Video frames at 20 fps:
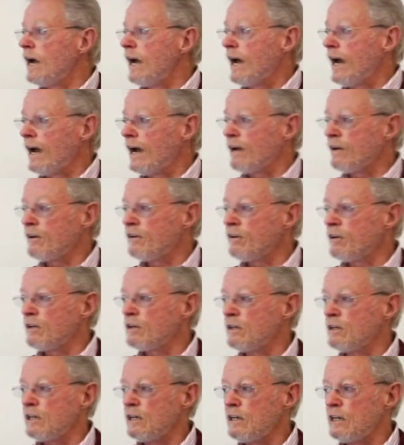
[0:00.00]

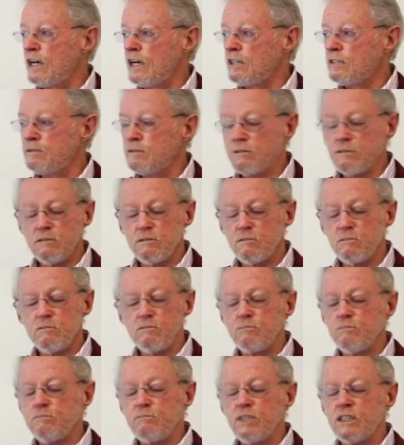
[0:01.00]
and he's
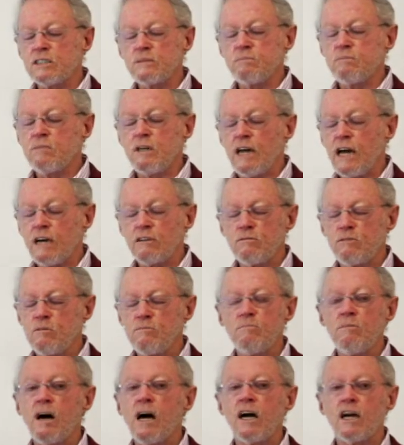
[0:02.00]
just had
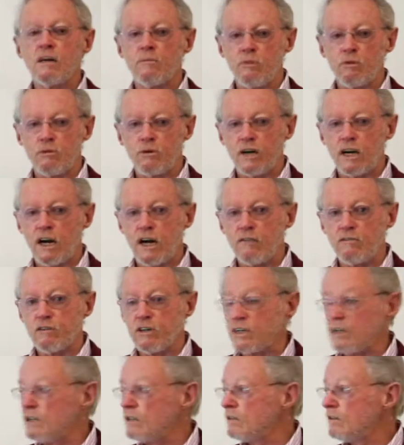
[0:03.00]
remarkable
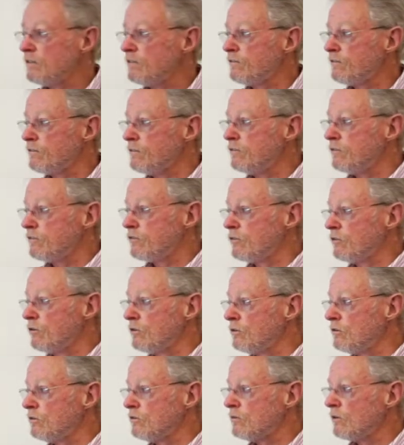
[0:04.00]
recovery
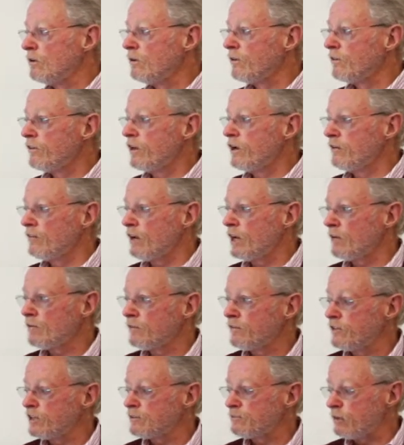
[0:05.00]
through the
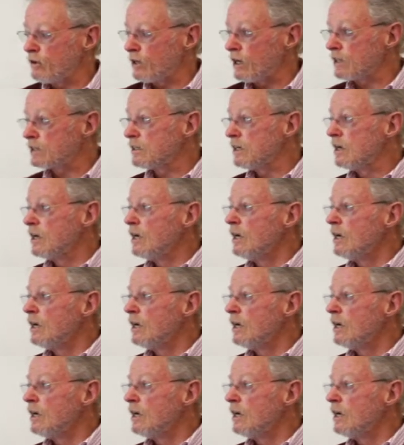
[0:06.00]
development of this product.